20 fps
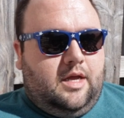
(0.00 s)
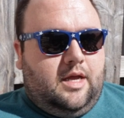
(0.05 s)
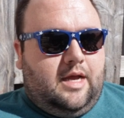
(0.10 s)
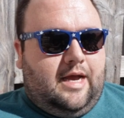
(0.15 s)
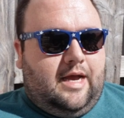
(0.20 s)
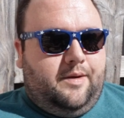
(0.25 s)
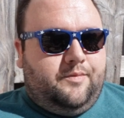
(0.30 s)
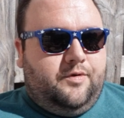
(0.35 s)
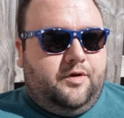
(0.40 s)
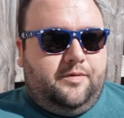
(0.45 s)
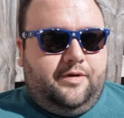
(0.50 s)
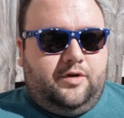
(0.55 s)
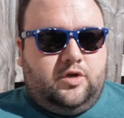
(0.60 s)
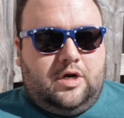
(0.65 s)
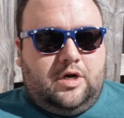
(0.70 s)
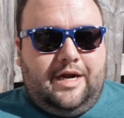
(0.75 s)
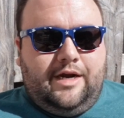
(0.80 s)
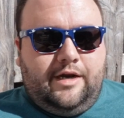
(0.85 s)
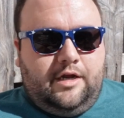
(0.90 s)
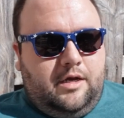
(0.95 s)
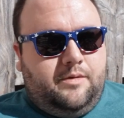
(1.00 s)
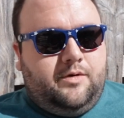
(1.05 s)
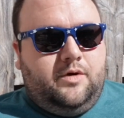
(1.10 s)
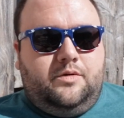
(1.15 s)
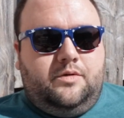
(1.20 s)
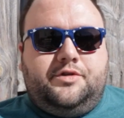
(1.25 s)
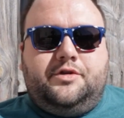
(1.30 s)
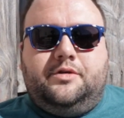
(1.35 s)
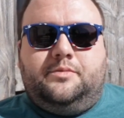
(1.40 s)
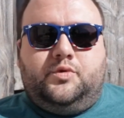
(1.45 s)
I'm going to be trying to come
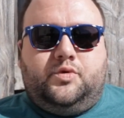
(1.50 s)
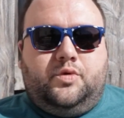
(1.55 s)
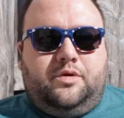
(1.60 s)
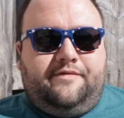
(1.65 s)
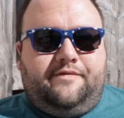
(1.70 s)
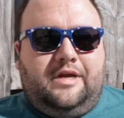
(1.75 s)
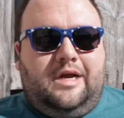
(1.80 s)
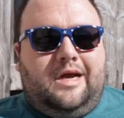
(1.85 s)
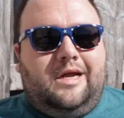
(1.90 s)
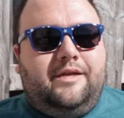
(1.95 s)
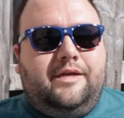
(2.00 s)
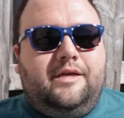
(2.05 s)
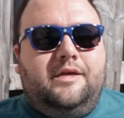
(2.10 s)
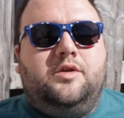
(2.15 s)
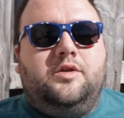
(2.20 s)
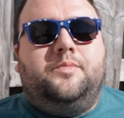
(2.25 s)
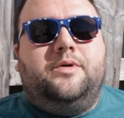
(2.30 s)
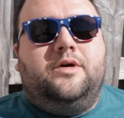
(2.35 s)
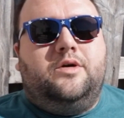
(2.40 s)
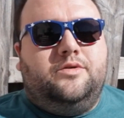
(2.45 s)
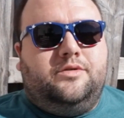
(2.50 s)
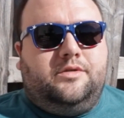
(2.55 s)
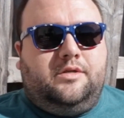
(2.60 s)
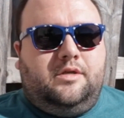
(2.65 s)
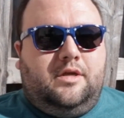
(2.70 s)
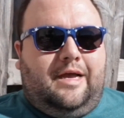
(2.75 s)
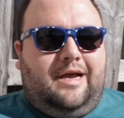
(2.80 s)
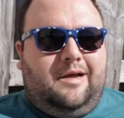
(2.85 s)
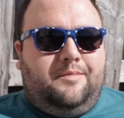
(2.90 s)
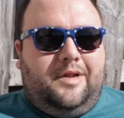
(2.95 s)
up with some sort of content to
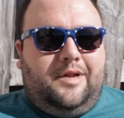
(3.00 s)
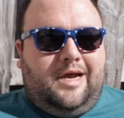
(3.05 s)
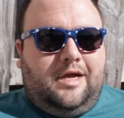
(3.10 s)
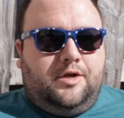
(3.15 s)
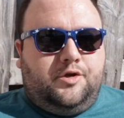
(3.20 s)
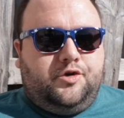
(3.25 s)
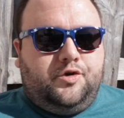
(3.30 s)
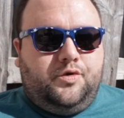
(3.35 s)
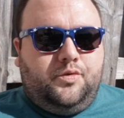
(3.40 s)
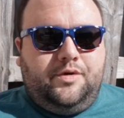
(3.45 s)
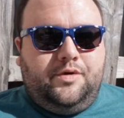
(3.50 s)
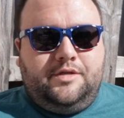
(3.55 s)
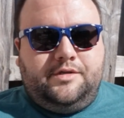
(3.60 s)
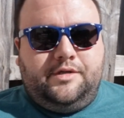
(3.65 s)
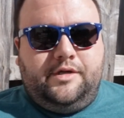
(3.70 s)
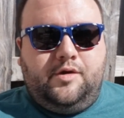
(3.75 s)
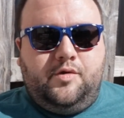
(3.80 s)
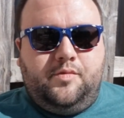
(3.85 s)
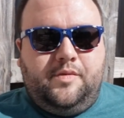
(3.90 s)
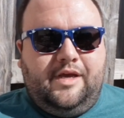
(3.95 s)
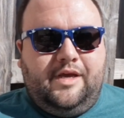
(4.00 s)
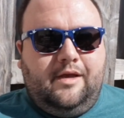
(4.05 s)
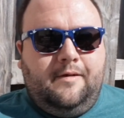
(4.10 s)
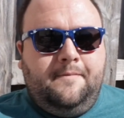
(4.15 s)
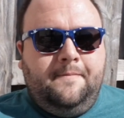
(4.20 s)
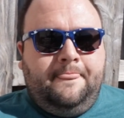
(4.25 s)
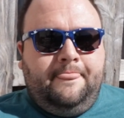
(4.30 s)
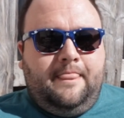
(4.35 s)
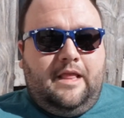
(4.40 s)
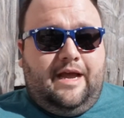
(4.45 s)
post. I'm not sure what it's going to be.
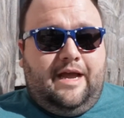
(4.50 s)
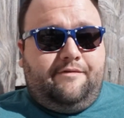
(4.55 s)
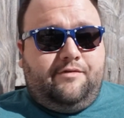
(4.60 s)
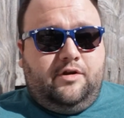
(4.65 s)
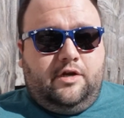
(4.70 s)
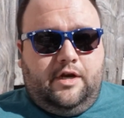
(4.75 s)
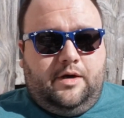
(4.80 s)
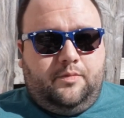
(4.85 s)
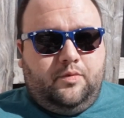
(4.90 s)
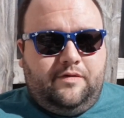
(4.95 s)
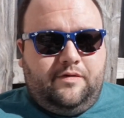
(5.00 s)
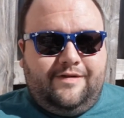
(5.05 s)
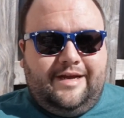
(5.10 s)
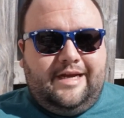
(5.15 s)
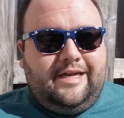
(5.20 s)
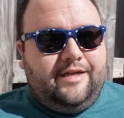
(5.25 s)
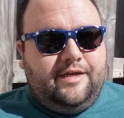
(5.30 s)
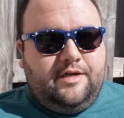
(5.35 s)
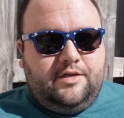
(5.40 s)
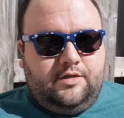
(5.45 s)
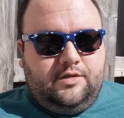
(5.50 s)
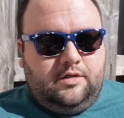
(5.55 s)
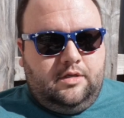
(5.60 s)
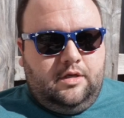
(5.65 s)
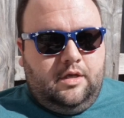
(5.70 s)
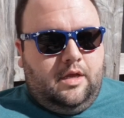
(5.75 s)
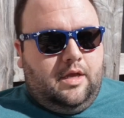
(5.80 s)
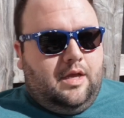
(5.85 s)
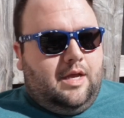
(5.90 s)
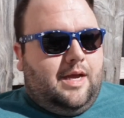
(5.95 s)
I have a couple of ideas.
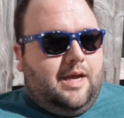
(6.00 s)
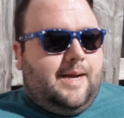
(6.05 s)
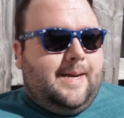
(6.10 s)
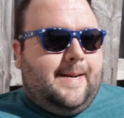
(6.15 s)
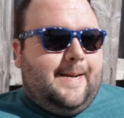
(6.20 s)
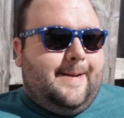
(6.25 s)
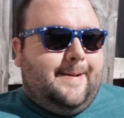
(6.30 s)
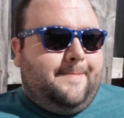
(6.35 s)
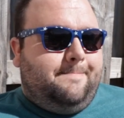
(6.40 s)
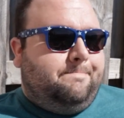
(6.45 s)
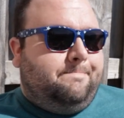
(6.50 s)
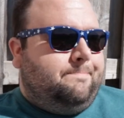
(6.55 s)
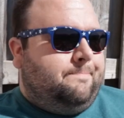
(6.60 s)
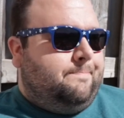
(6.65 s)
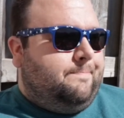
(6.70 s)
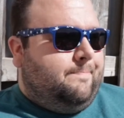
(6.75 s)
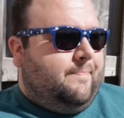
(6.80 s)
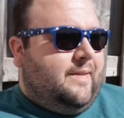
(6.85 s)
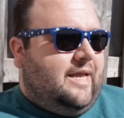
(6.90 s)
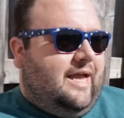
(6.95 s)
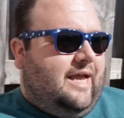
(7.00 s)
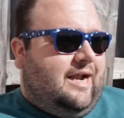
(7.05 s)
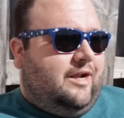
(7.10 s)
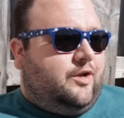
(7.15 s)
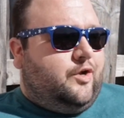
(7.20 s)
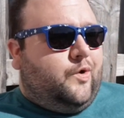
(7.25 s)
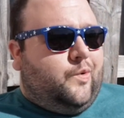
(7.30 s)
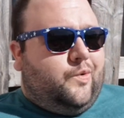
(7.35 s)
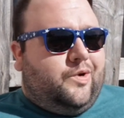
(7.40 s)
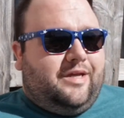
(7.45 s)
And I
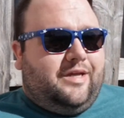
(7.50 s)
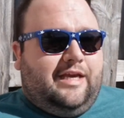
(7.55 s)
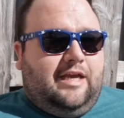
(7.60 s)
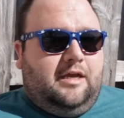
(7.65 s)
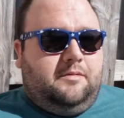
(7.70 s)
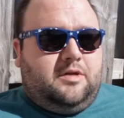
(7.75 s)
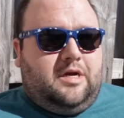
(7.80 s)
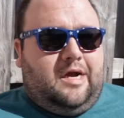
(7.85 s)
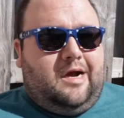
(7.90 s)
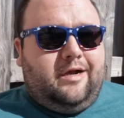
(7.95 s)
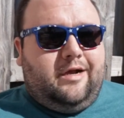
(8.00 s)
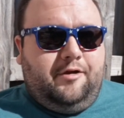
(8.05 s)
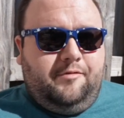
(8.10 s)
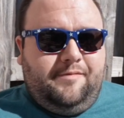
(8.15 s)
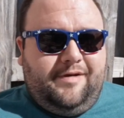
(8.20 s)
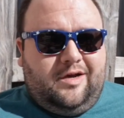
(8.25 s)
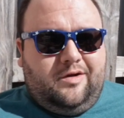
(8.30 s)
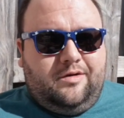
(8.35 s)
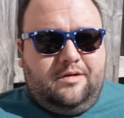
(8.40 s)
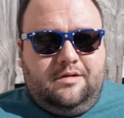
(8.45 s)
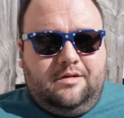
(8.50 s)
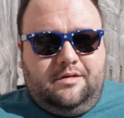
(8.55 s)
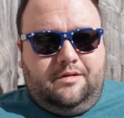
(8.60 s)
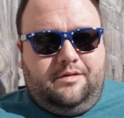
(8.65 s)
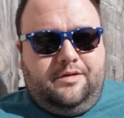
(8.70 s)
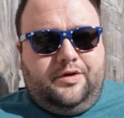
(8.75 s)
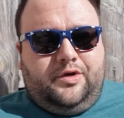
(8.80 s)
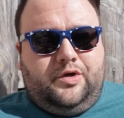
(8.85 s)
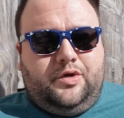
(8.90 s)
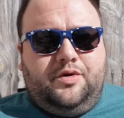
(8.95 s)
don't want to keep talking about
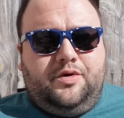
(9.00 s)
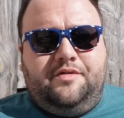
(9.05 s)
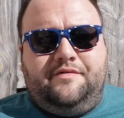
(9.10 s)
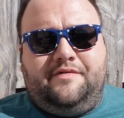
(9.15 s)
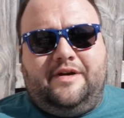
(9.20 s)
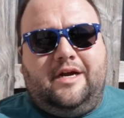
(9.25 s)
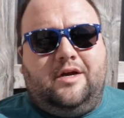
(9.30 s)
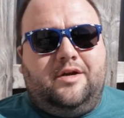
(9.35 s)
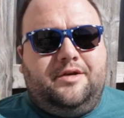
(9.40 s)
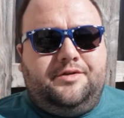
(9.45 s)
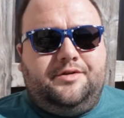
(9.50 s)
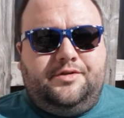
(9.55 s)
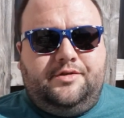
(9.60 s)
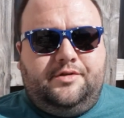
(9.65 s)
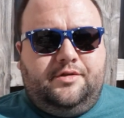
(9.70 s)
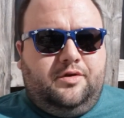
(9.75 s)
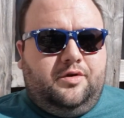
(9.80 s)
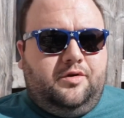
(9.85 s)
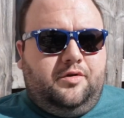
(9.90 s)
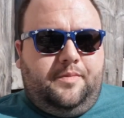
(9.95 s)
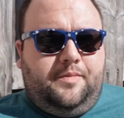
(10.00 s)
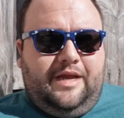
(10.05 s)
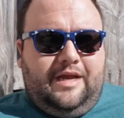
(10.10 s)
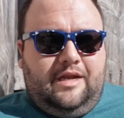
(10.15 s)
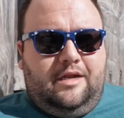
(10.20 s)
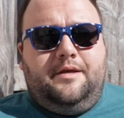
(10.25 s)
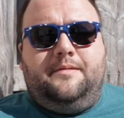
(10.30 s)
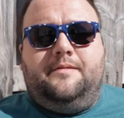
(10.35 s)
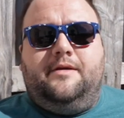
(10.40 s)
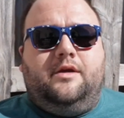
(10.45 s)
the coronavirus or the
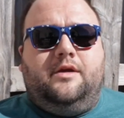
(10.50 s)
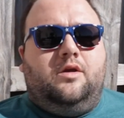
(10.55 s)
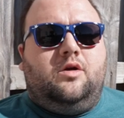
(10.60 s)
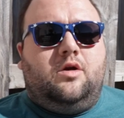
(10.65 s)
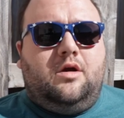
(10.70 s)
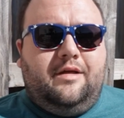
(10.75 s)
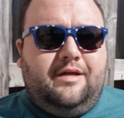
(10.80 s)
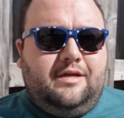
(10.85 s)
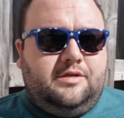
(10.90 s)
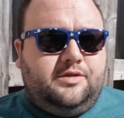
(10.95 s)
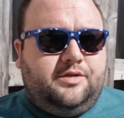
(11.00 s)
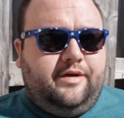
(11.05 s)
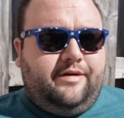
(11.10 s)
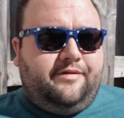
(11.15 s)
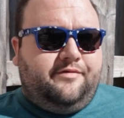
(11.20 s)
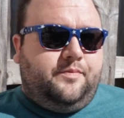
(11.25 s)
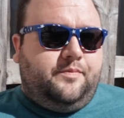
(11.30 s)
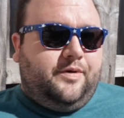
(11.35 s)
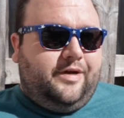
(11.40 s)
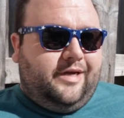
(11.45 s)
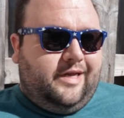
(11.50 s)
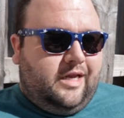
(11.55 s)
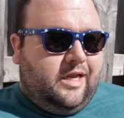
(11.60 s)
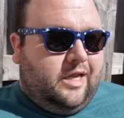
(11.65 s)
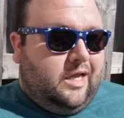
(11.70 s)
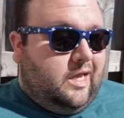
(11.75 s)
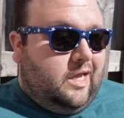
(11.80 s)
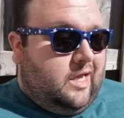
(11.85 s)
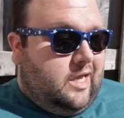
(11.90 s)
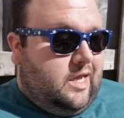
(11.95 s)
pandemic or all that stuff, but
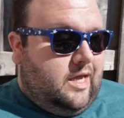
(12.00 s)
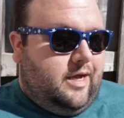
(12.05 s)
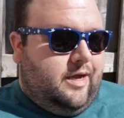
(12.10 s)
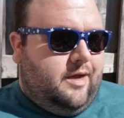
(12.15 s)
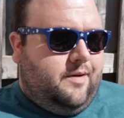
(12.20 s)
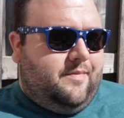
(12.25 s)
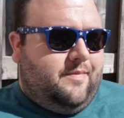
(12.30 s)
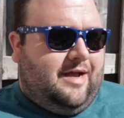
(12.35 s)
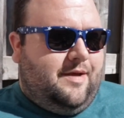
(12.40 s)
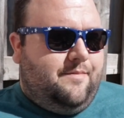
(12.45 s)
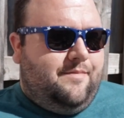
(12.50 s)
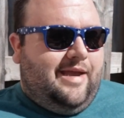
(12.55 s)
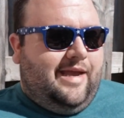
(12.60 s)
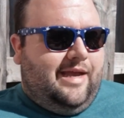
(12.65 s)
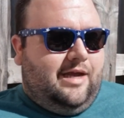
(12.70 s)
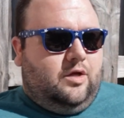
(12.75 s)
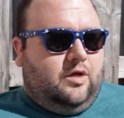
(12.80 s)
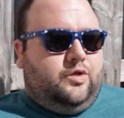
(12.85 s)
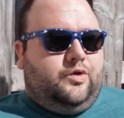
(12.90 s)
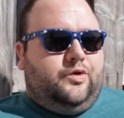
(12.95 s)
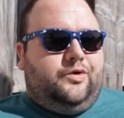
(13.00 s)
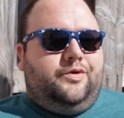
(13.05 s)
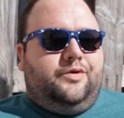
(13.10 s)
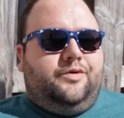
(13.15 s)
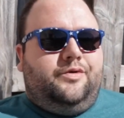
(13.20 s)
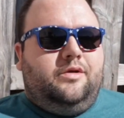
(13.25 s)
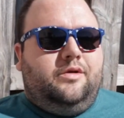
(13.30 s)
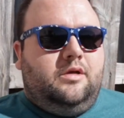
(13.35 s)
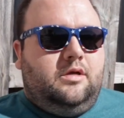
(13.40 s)
I may include